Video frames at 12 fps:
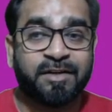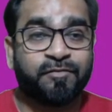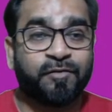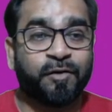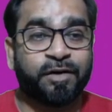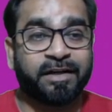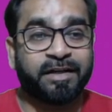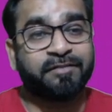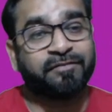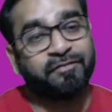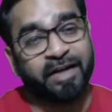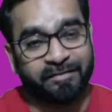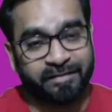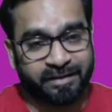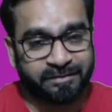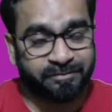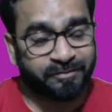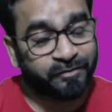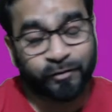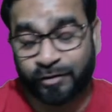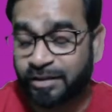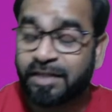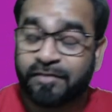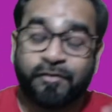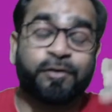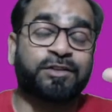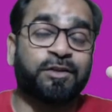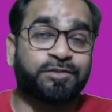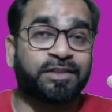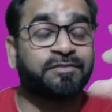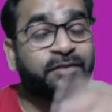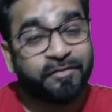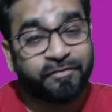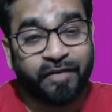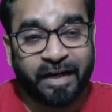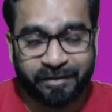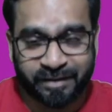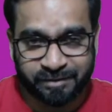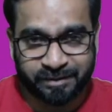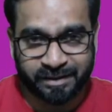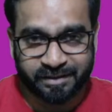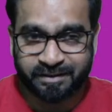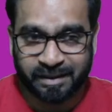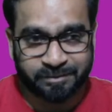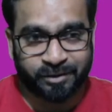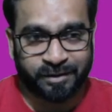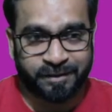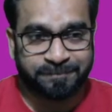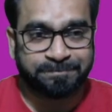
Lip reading: 4,500 meters, I'm sorry.